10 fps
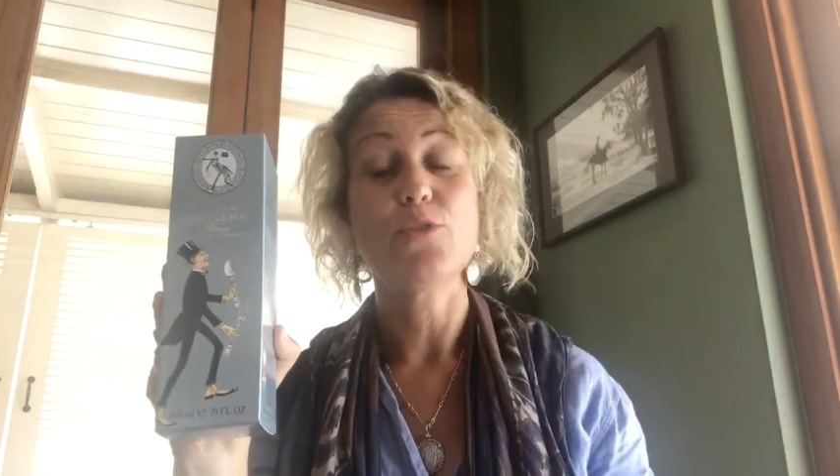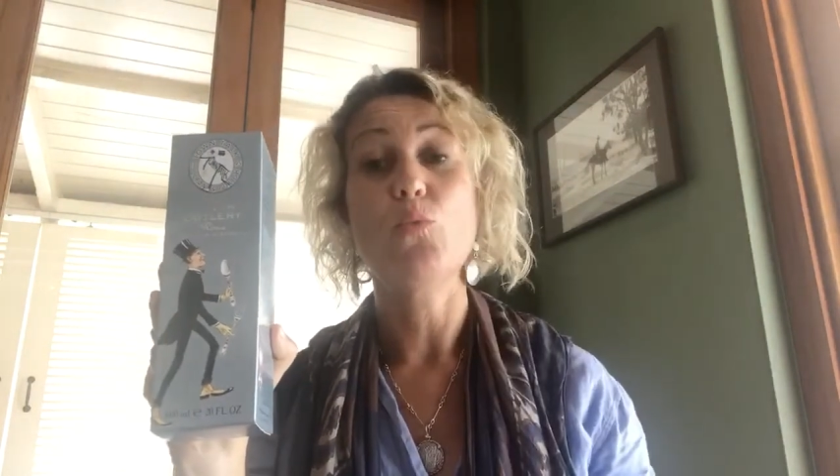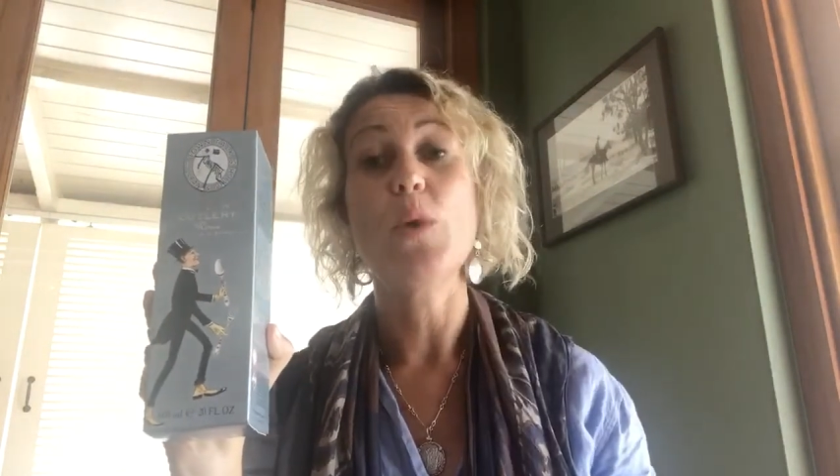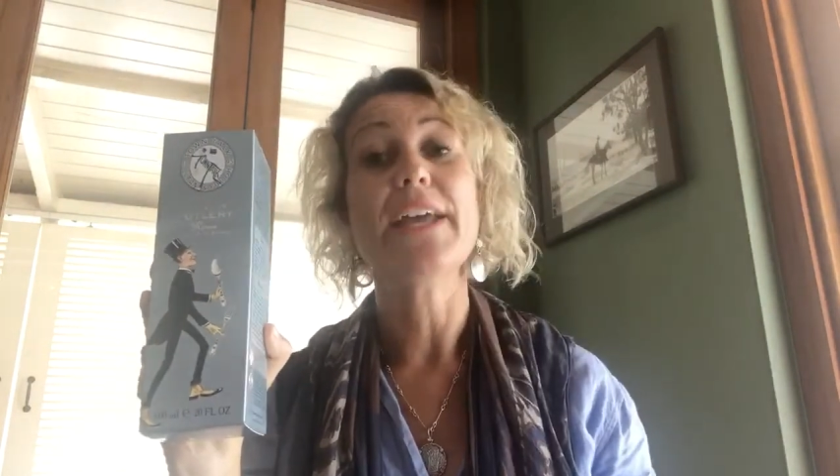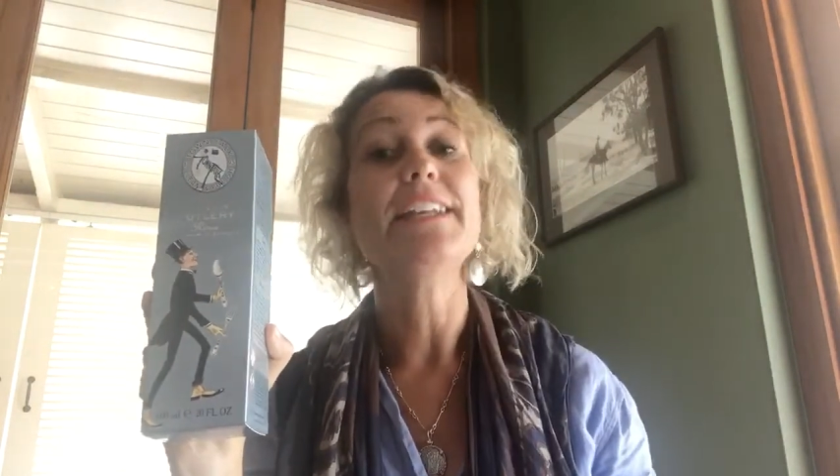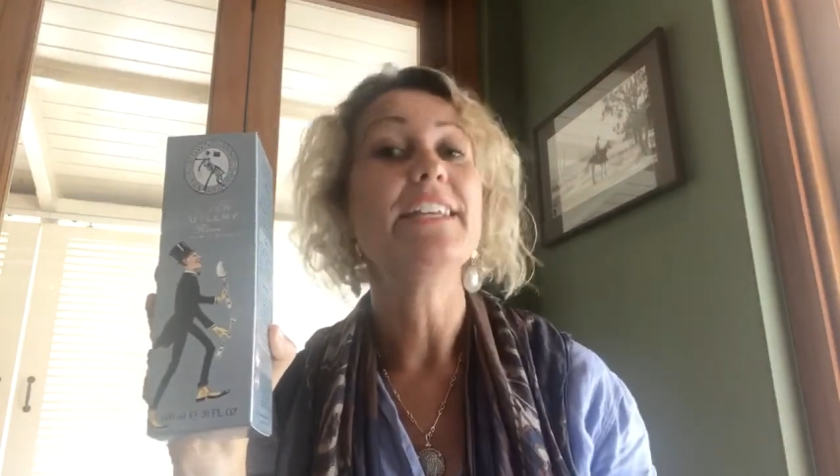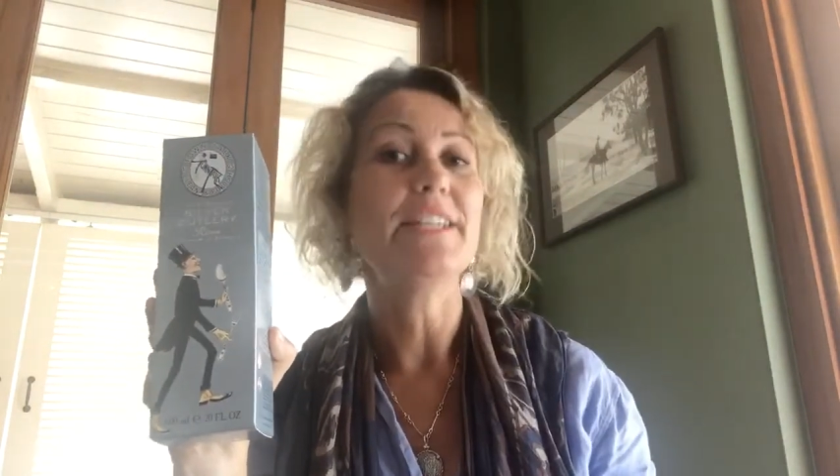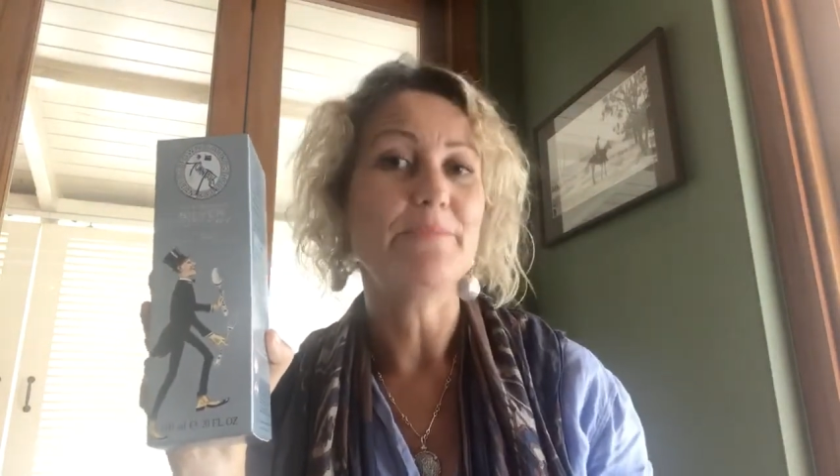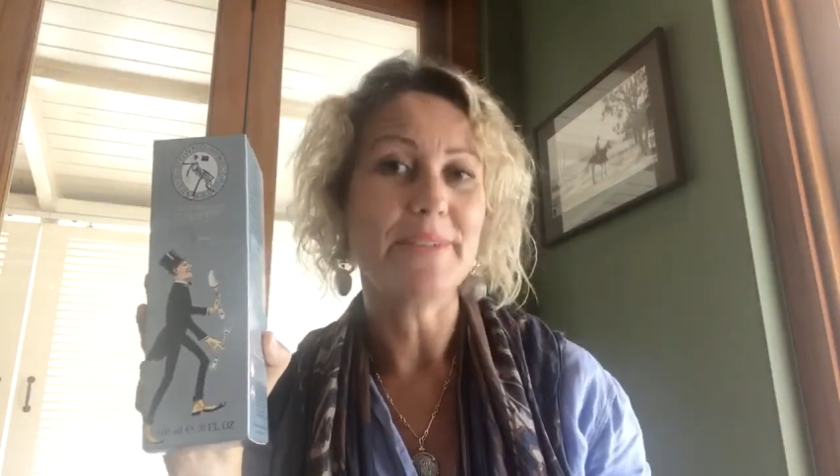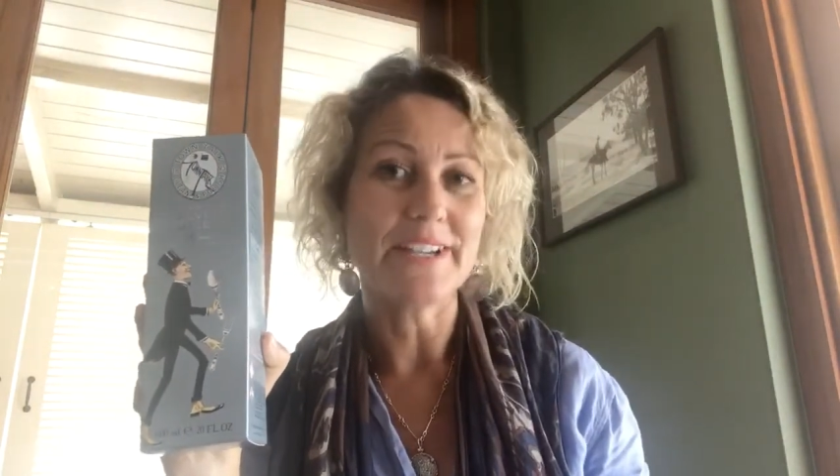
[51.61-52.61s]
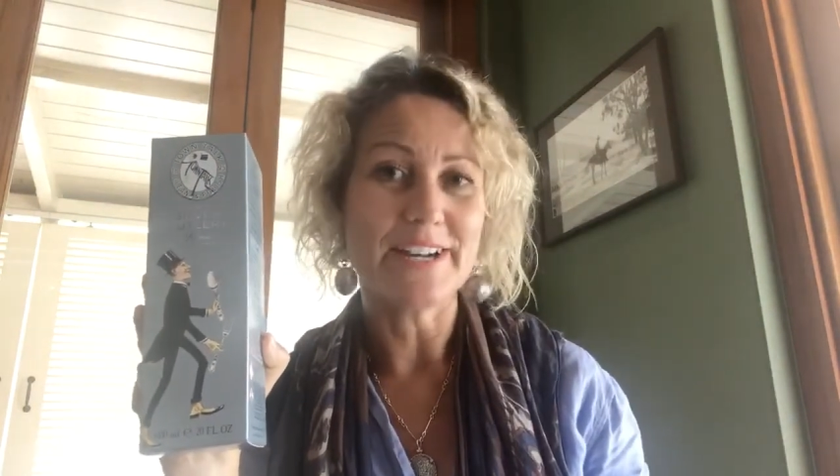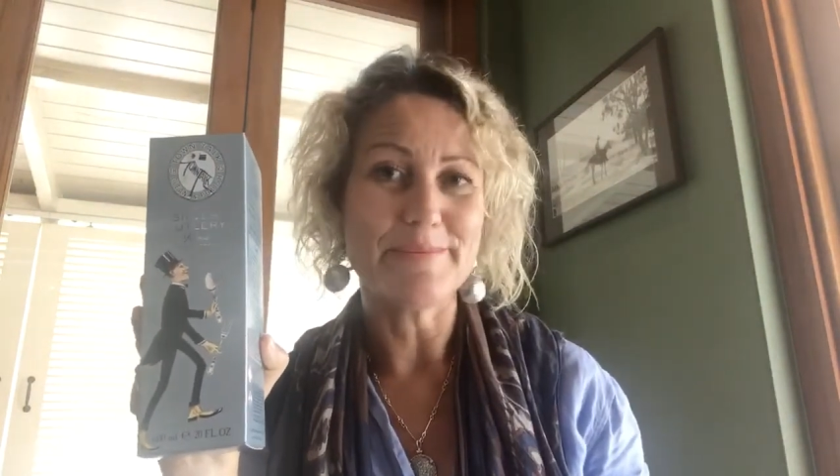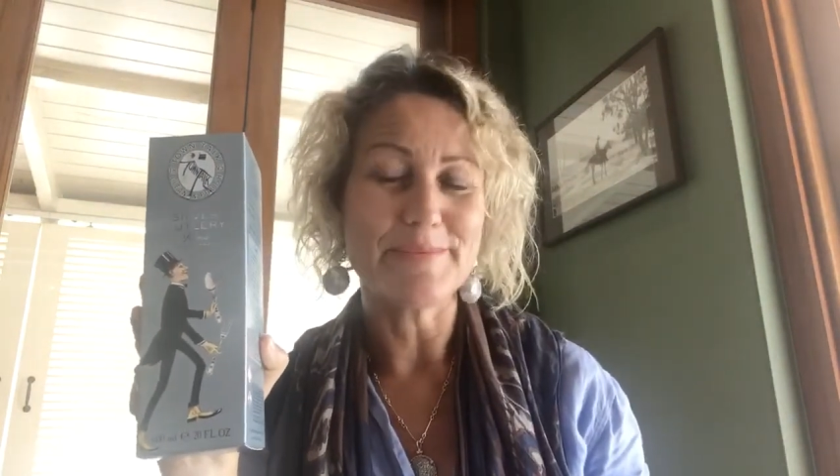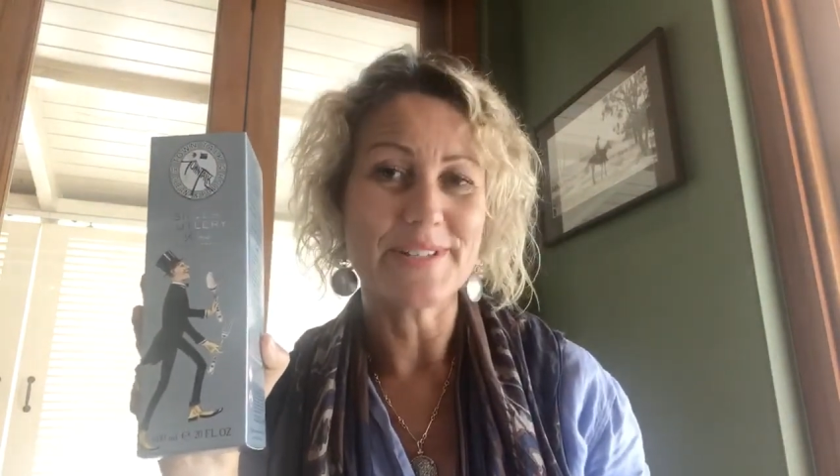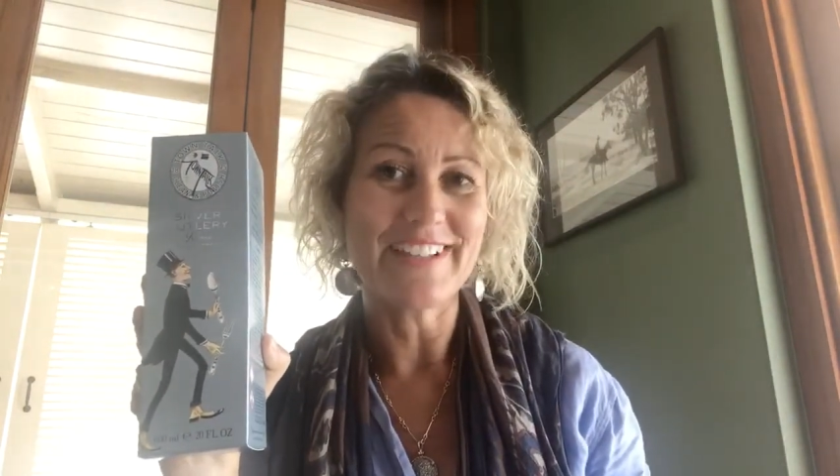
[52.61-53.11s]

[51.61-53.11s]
when it becomes